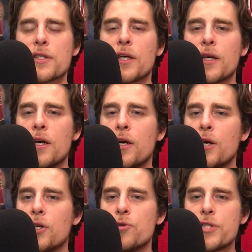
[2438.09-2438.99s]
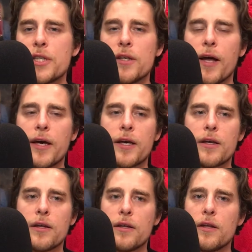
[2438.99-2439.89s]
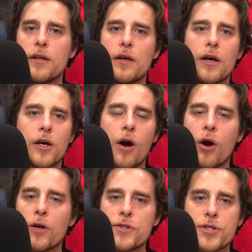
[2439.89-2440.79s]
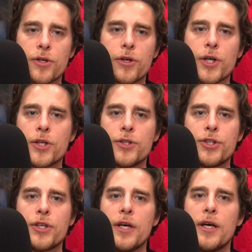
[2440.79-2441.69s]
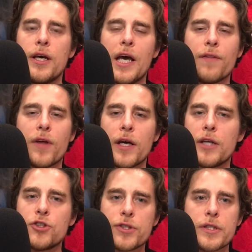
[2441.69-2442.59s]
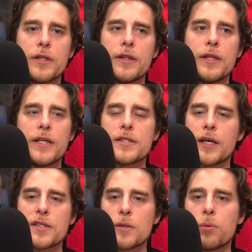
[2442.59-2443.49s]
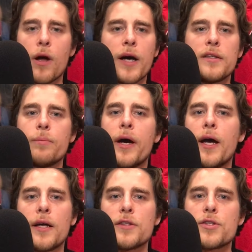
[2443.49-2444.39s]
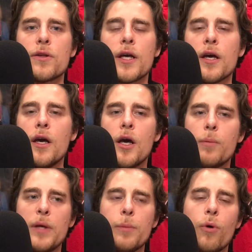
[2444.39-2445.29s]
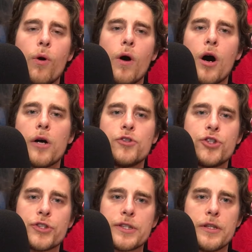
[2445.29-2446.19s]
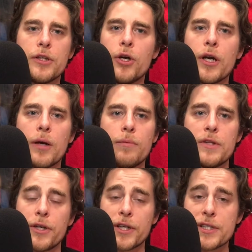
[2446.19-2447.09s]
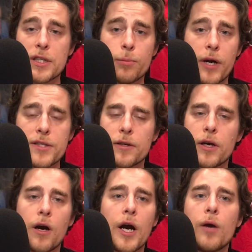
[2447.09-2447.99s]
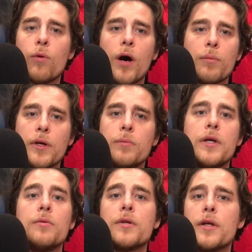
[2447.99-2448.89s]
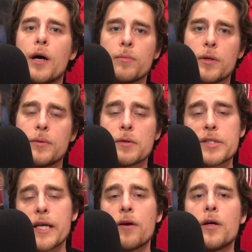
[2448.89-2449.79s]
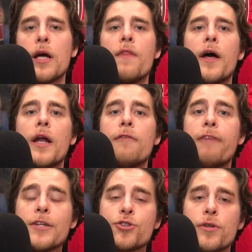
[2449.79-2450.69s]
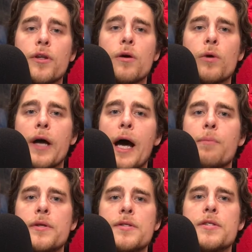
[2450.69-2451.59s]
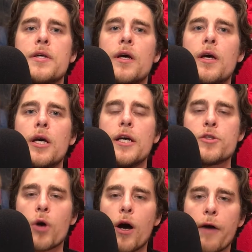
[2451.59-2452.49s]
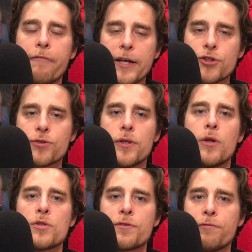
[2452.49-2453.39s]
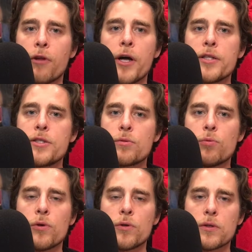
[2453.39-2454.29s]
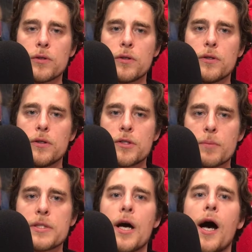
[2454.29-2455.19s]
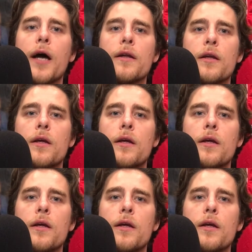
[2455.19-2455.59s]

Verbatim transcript: Like you see like a card surge and like it just it's like a supply and demand. So like people are just gonna they're gonna see the price, they're like, all right, well I'm gonna be able to I'm gonna be able to sell it. And then eventually though what happens is eventually those floods will subside.